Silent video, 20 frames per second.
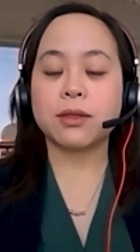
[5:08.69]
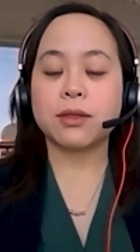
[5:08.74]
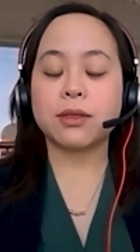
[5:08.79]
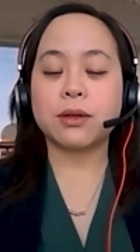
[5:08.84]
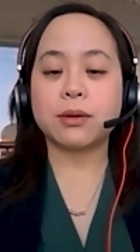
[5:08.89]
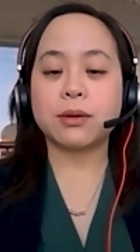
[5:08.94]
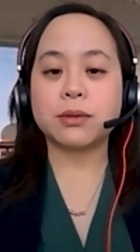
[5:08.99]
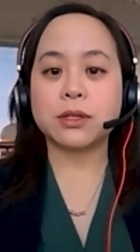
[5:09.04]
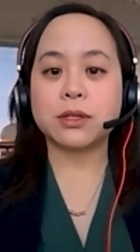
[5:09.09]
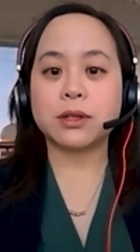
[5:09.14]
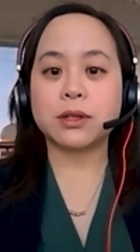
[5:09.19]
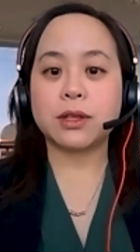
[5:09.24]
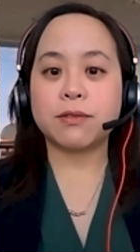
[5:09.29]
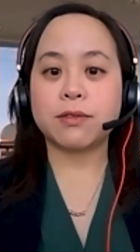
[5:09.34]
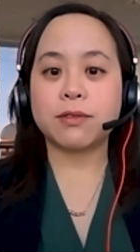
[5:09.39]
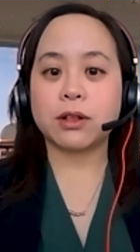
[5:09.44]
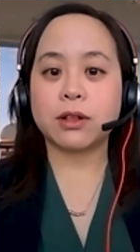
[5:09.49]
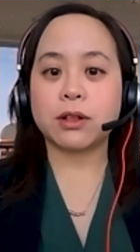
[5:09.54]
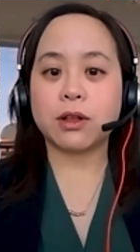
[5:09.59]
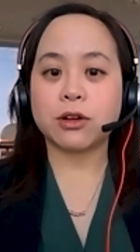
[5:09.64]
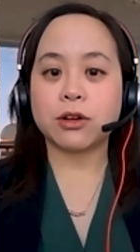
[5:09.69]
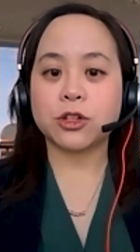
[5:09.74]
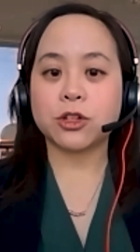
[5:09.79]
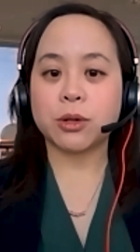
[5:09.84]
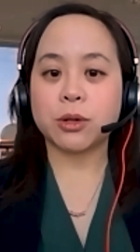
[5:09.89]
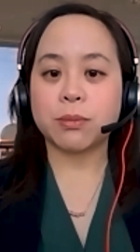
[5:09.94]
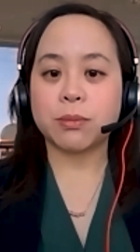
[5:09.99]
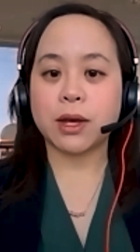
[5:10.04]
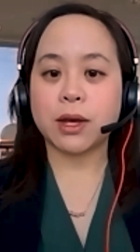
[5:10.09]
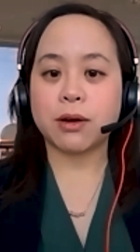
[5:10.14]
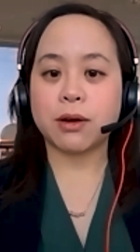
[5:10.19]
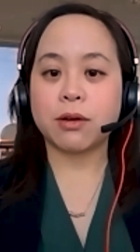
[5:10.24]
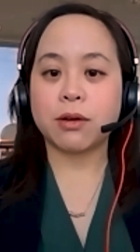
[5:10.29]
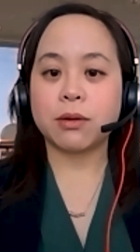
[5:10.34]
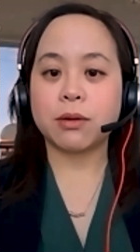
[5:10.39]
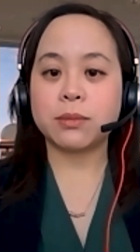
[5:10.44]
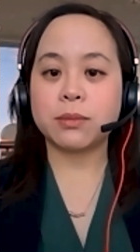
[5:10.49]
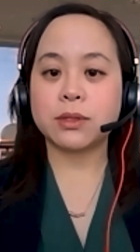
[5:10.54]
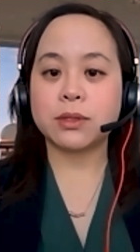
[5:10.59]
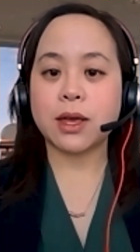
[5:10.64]
those who live in long term care
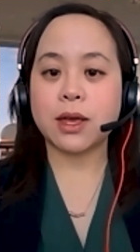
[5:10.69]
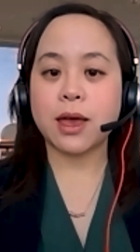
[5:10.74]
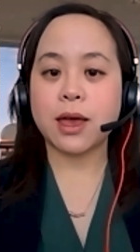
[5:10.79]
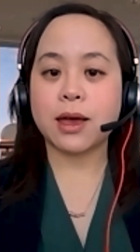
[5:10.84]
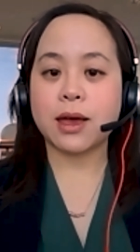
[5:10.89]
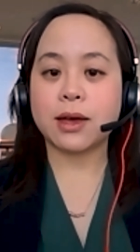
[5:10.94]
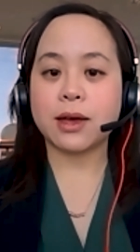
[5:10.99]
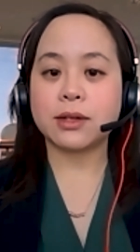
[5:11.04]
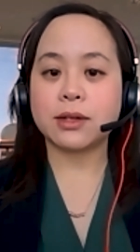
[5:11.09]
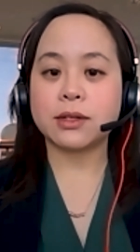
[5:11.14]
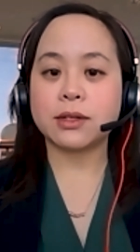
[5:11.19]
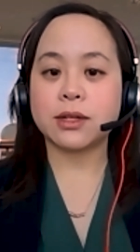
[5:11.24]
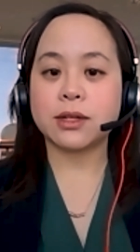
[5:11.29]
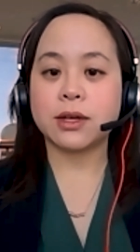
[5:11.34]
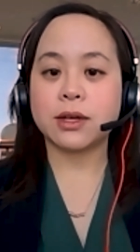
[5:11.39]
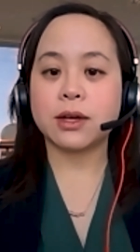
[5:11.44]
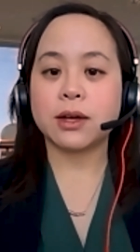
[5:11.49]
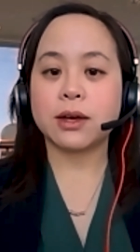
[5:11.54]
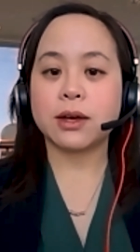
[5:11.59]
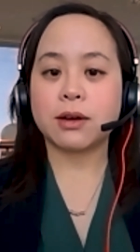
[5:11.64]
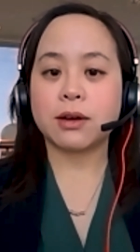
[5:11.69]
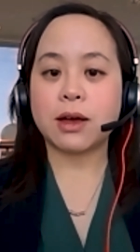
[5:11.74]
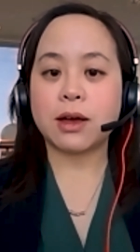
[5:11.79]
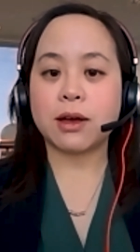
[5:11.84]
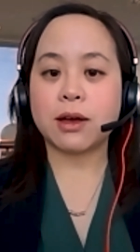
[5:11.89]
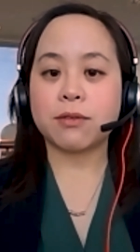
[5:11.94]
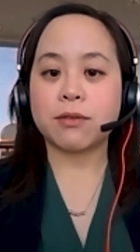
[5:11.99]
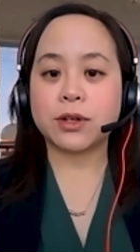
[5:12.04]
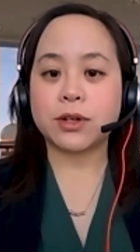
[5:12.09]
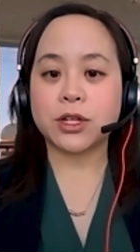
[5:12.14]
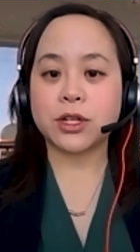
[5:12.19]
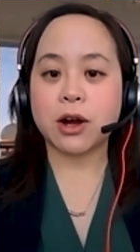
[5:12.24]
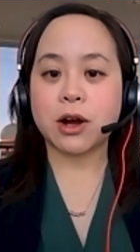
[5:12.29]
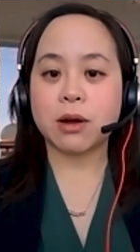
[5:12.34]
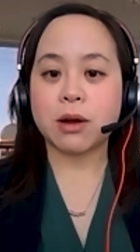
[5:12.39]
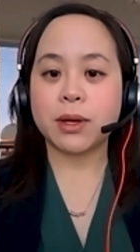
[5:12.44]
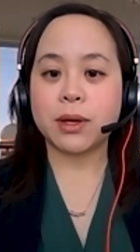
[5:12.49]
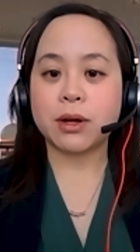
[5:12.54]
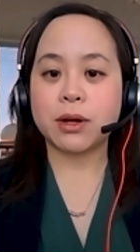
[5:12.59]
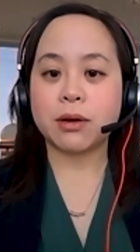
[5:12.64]
homes and uh,
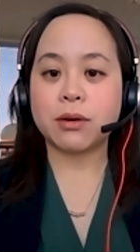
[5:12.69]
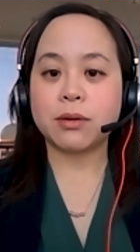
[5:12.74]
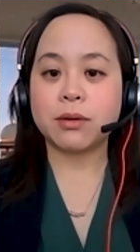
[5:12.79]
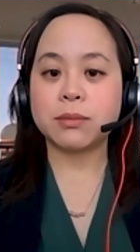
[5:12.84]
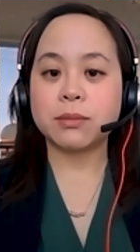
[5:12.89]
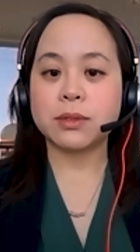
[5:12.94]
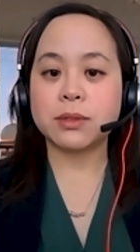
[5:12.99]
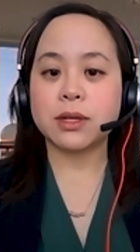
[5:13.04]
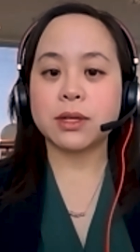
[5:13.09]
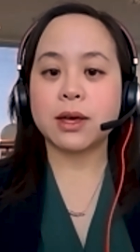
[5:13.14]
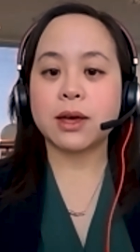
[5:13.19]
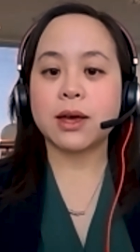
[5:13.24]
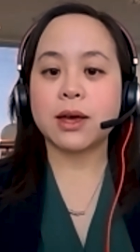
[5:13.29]
retirement homes,